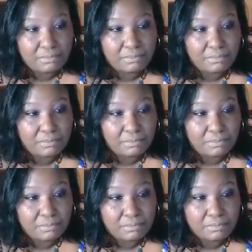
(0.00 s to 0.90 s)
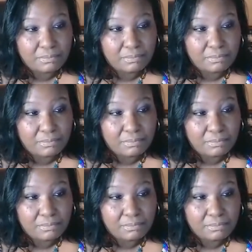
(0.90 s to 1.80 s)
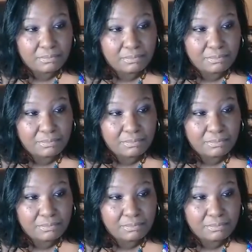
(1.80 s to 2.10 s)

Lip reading: (silent)